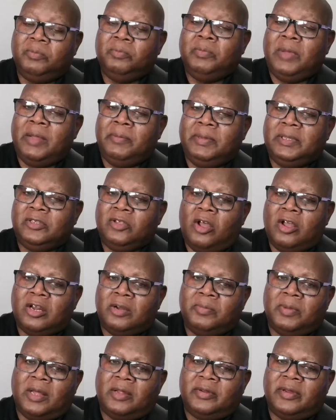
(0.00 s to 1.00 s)
maybe talking
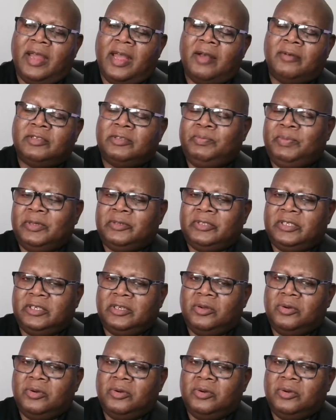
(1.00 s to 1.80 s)
about now is building